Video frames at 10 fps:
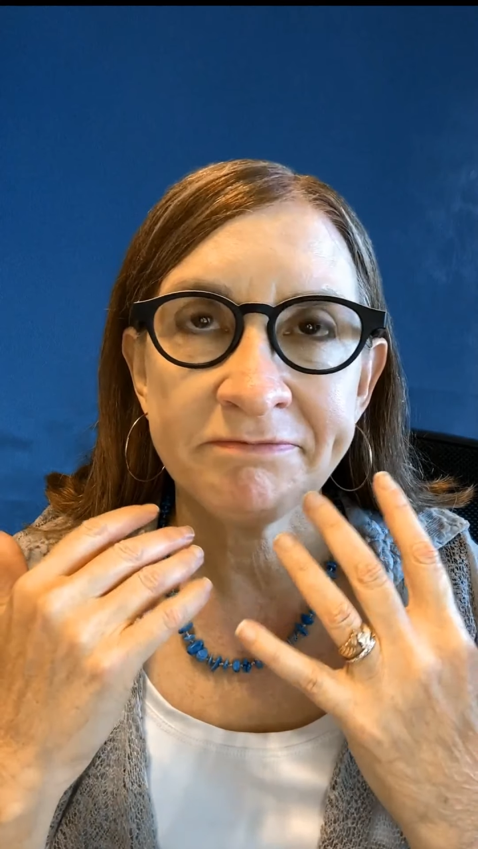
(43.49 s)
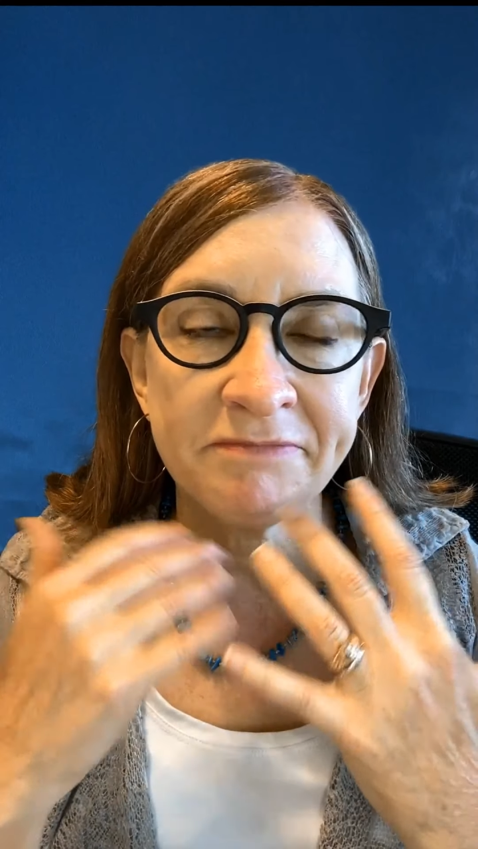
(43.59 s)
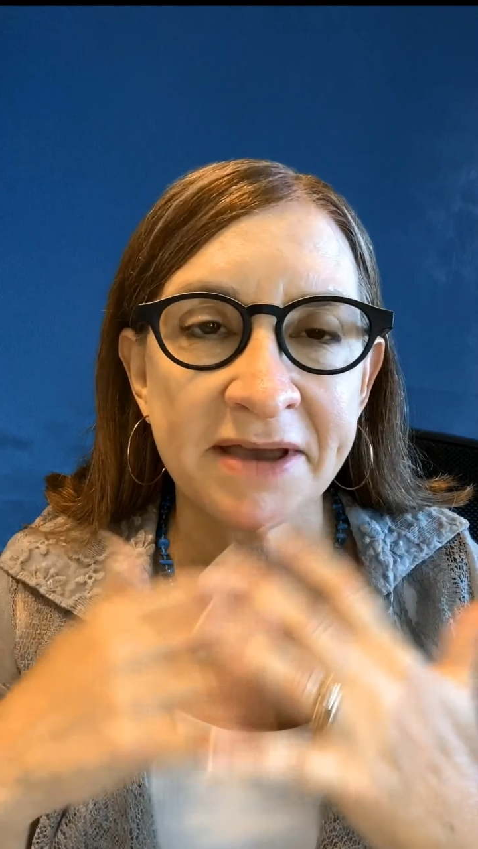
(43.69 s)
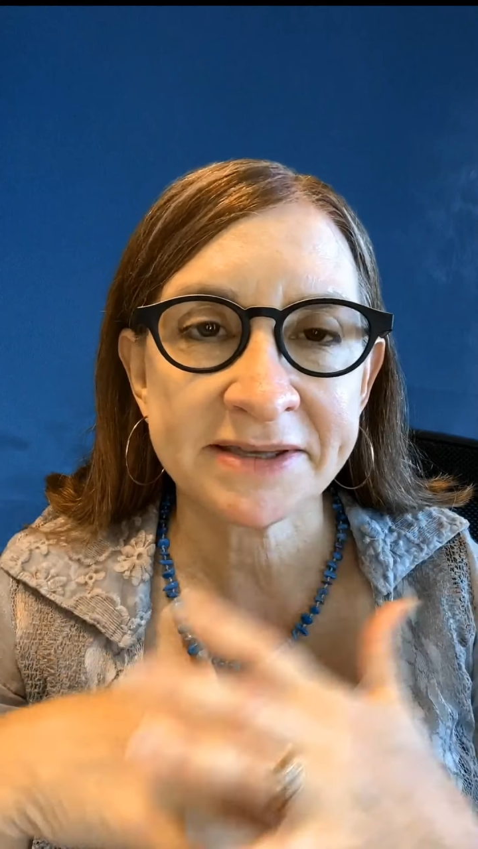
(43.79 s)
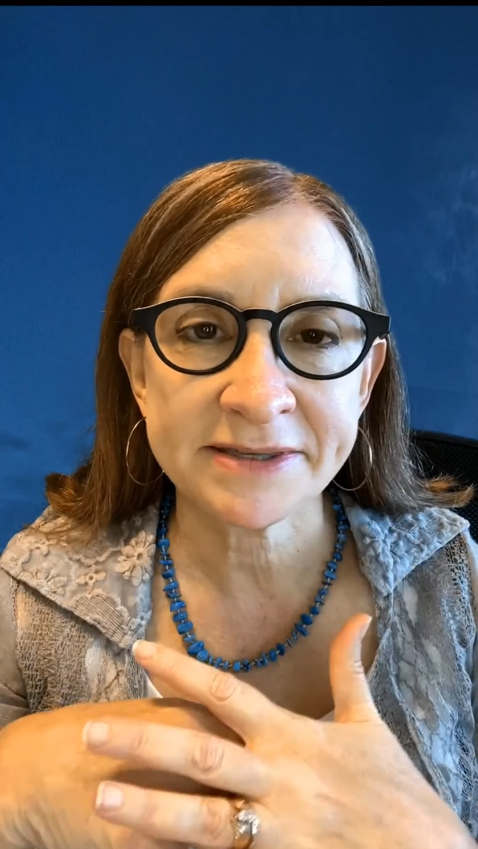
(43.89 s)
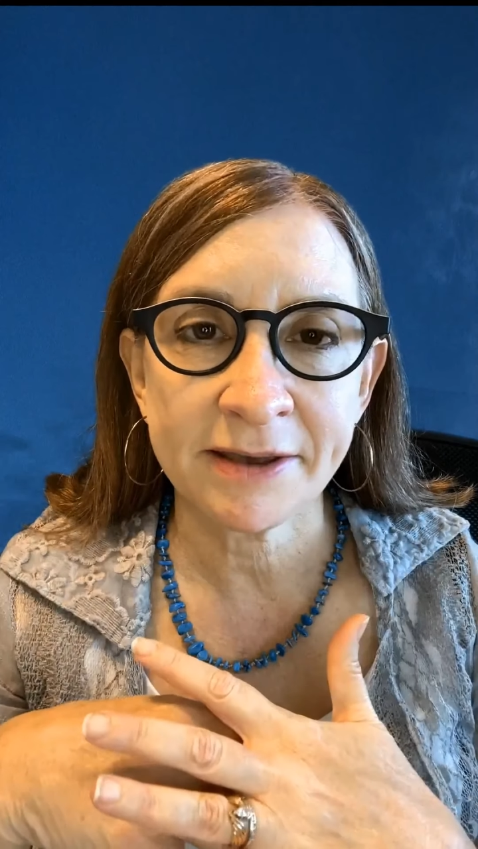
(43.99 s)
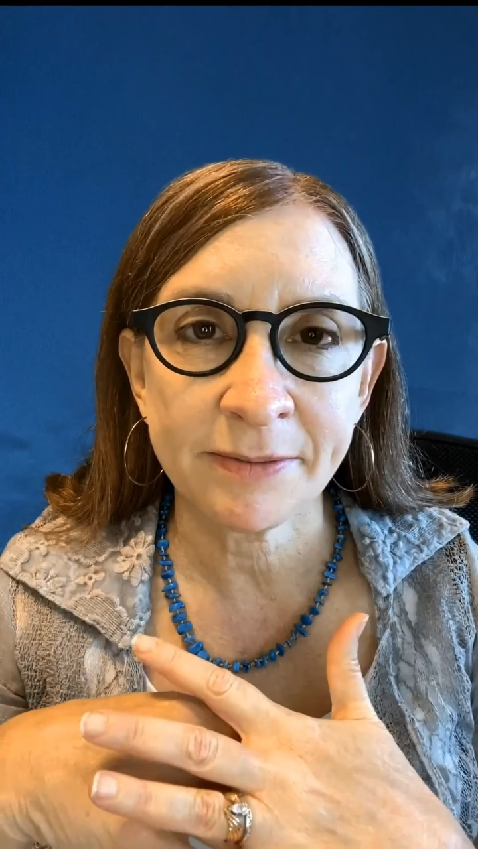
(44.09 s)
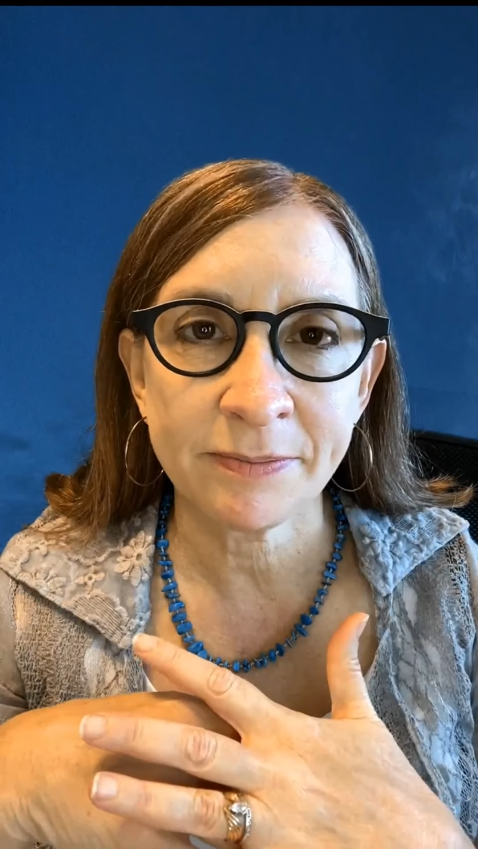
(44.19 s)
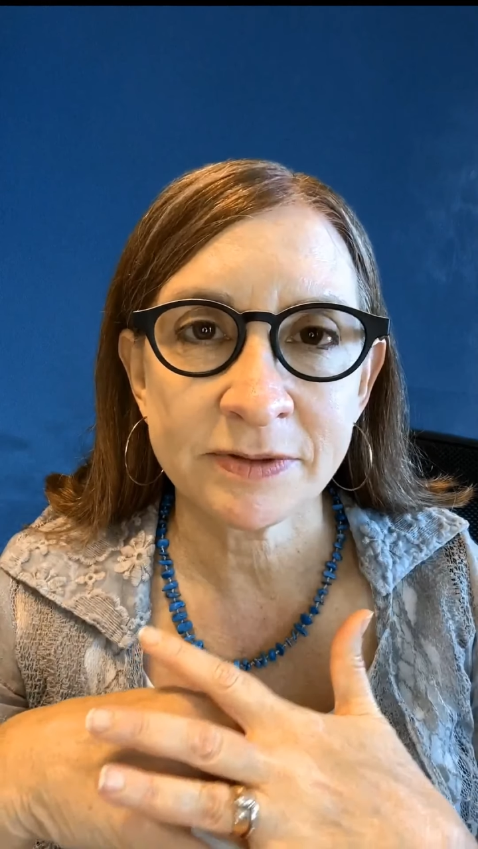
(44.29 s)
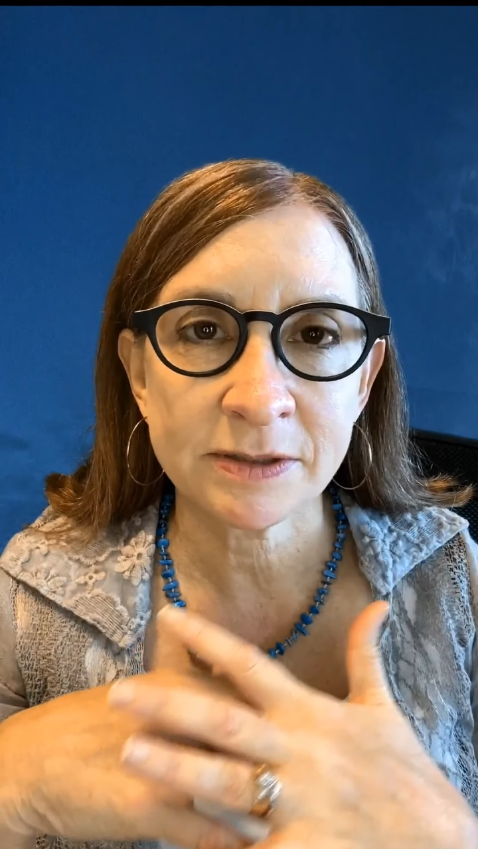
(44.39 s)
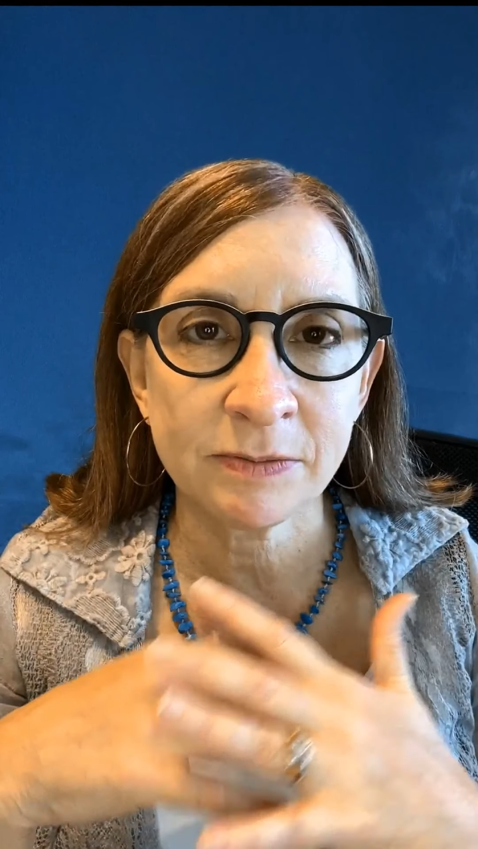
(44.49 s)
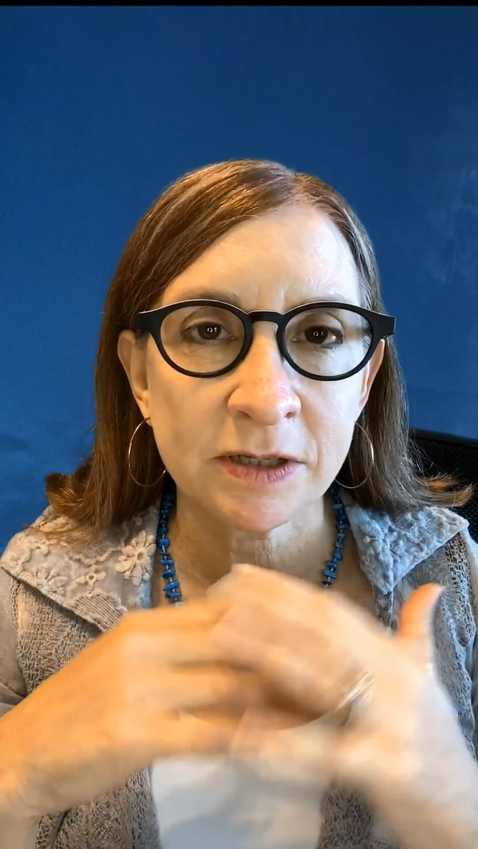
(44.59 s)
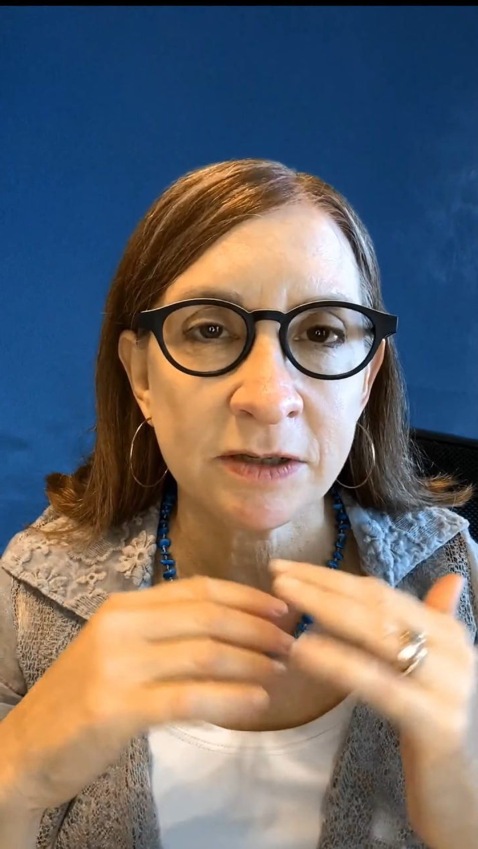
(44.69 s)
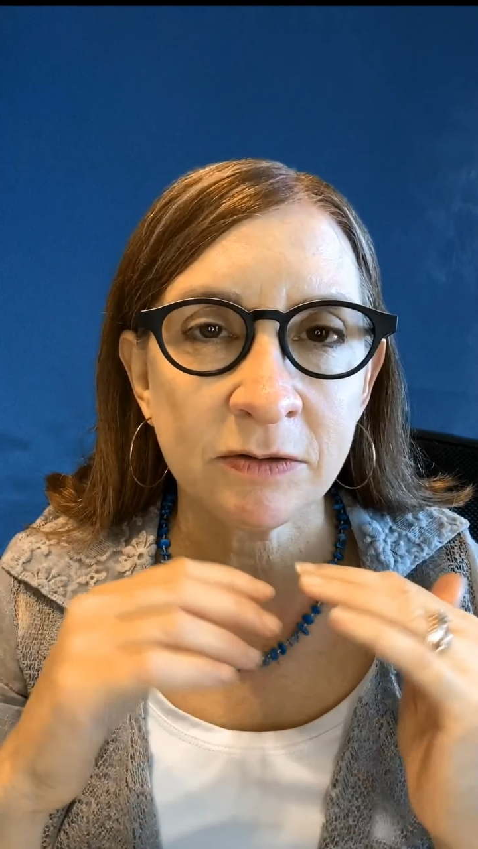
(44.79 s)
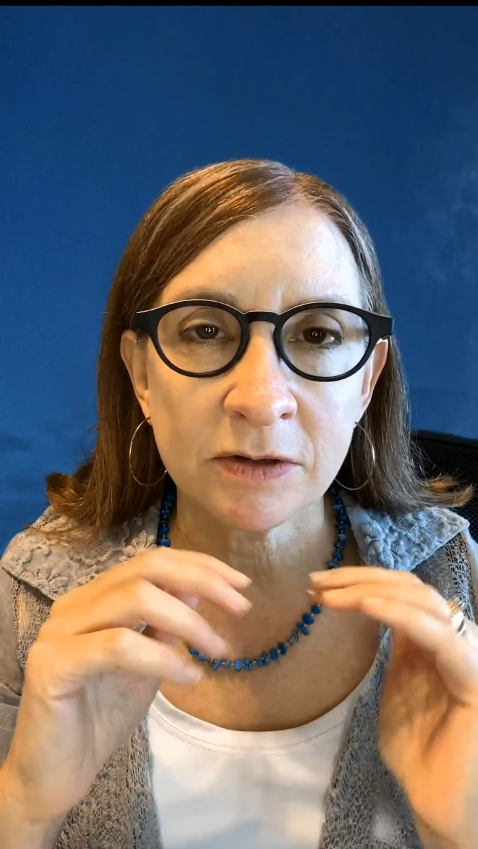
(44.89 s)
mess up,
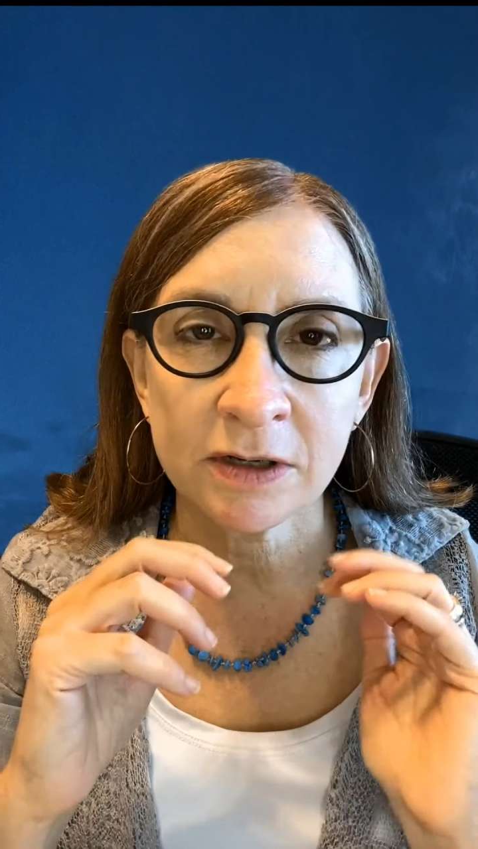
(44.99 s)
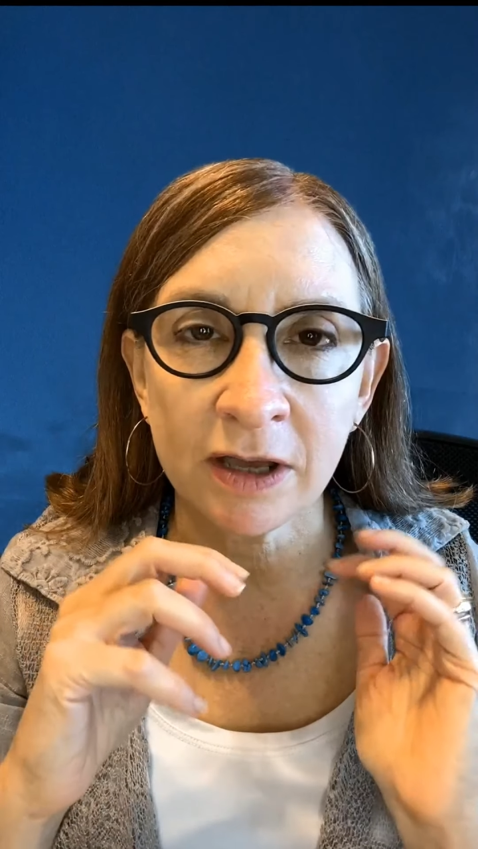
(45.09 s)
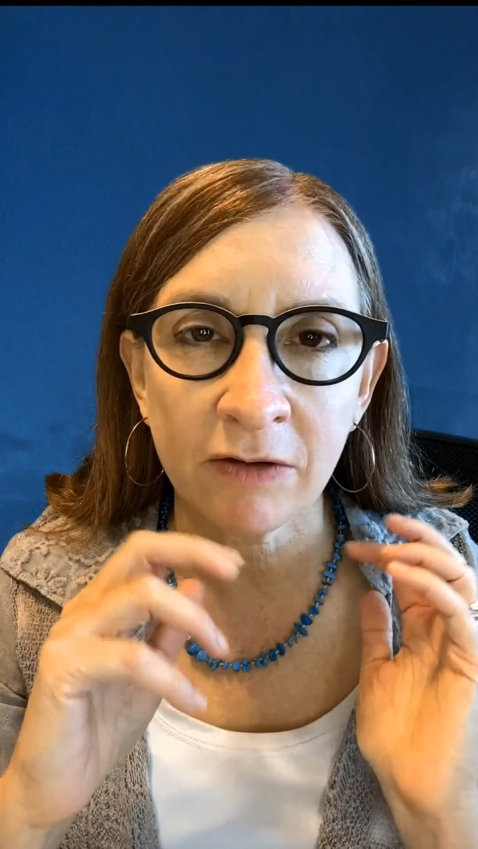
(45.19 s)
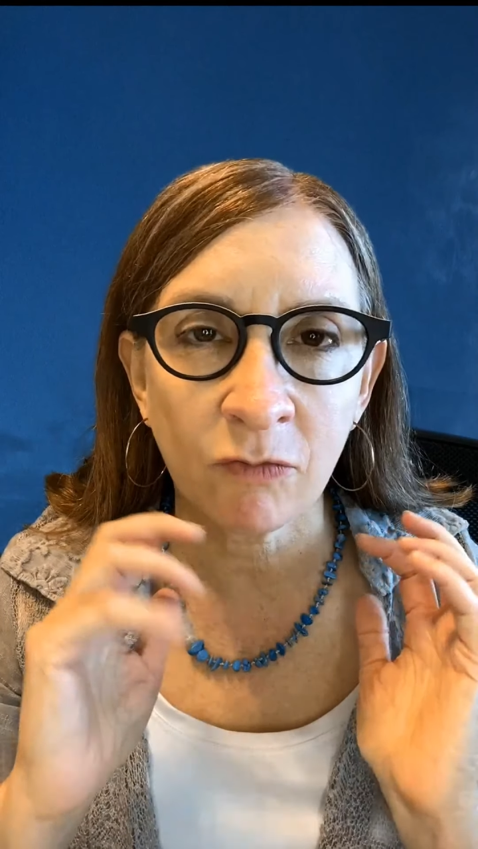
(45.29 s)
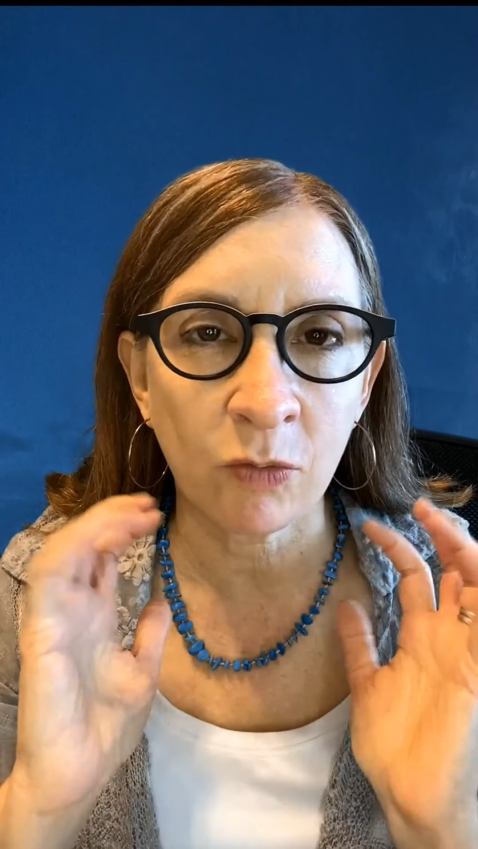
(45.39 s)
somebody who can have